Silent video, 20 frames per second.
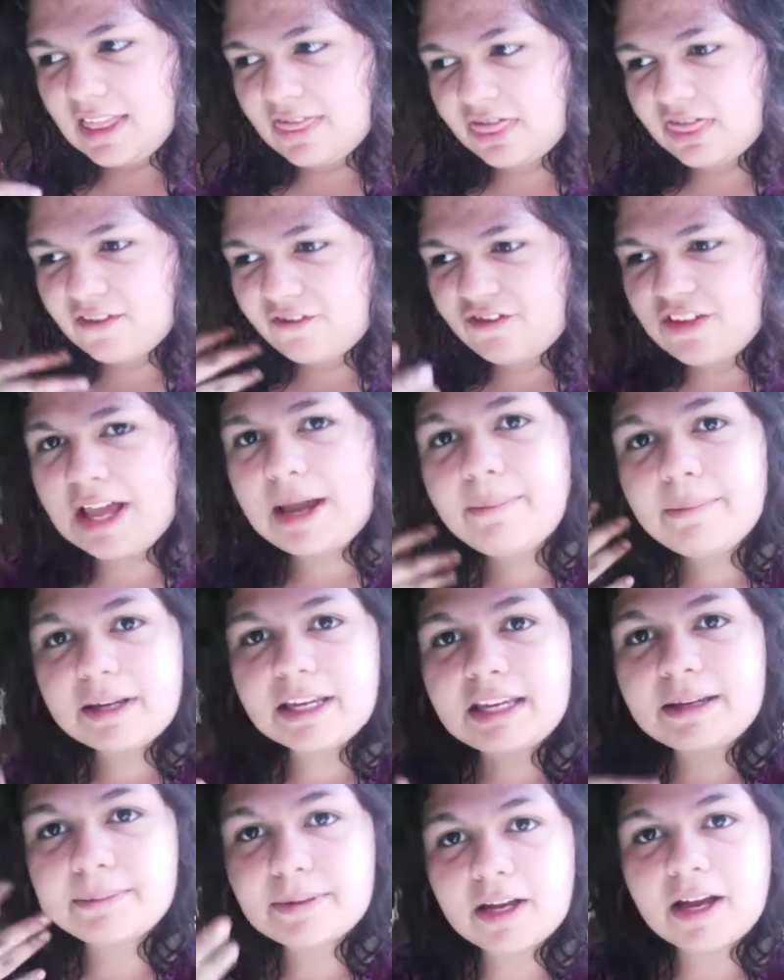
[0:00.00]
The phlegm
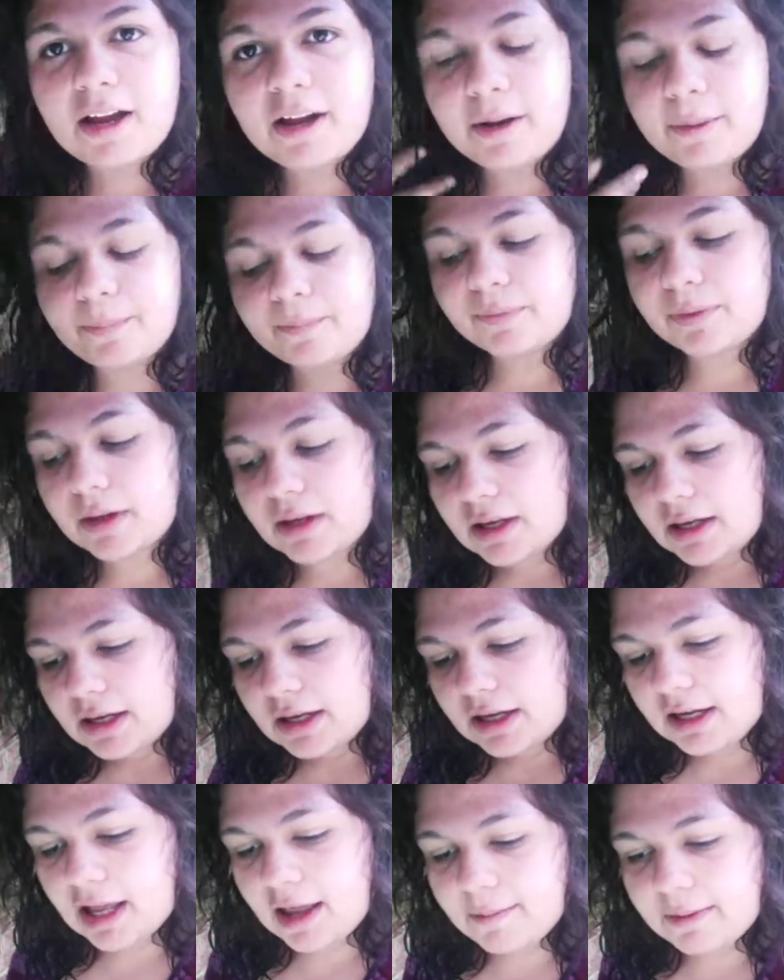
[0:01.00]
keeps
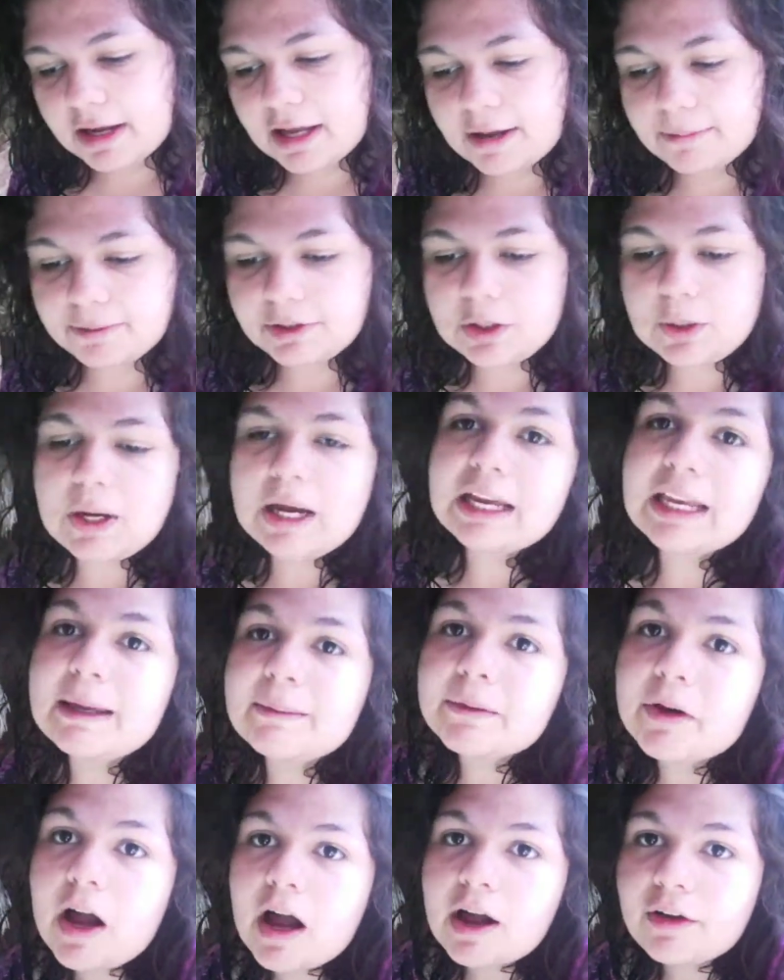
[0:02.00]
coming up, so I keep
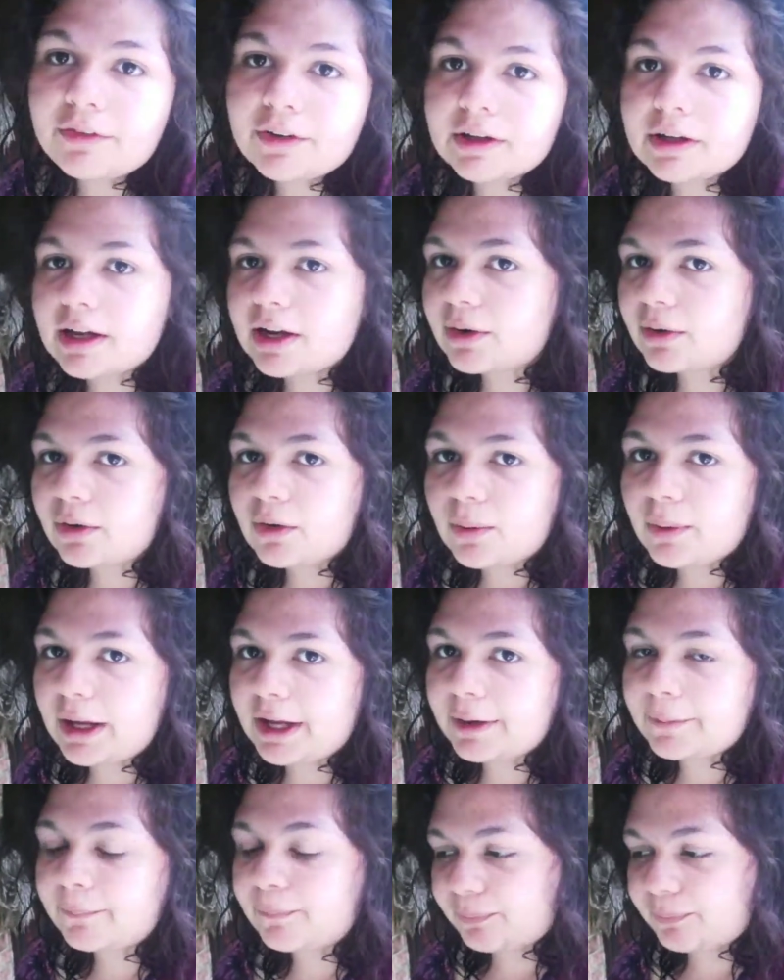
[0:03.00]
coughing. I don't know why.